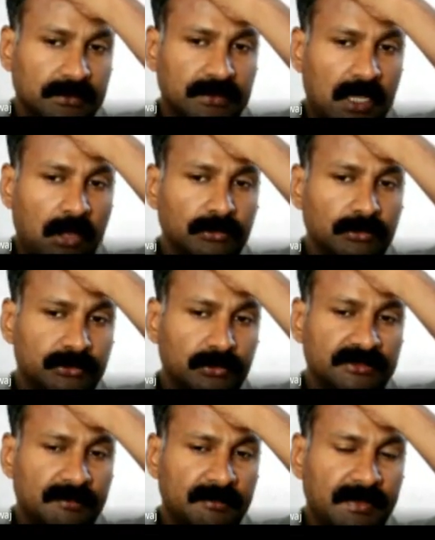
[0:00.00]

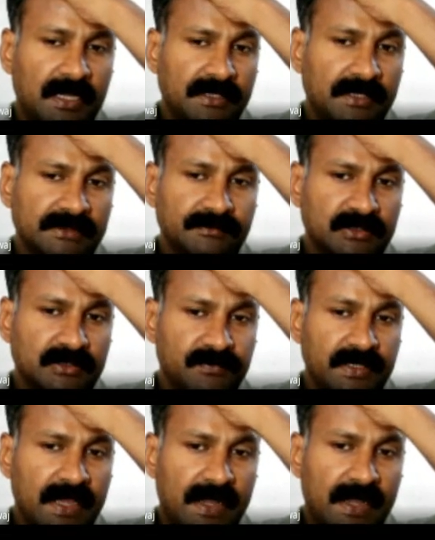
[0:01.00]
household supplies which
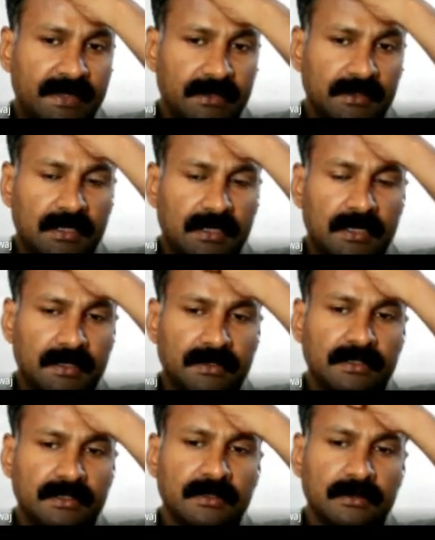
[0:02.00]
we get are
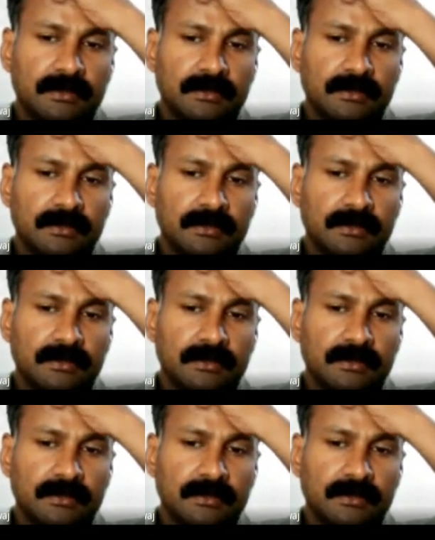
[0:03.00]
in the